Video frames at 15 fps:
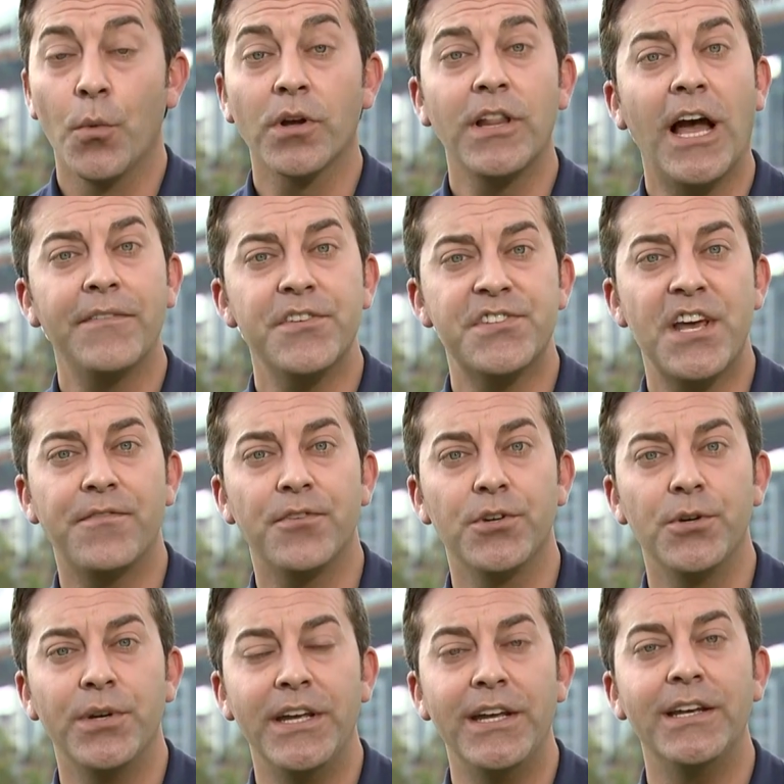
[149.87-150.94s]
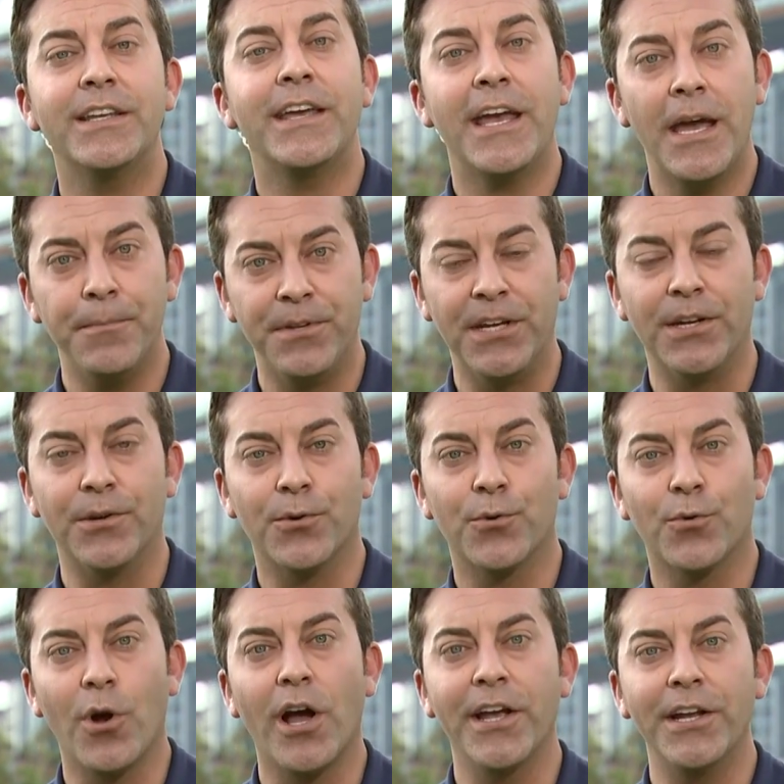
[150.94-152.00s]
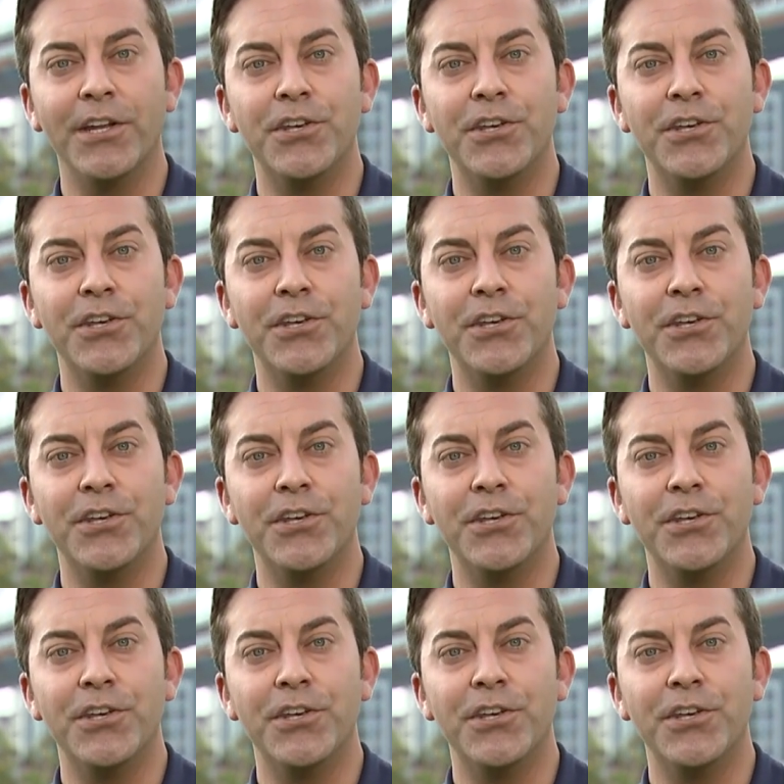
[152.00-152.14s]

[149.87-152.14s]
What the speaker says: We're live this afternoon in Camden. Ryan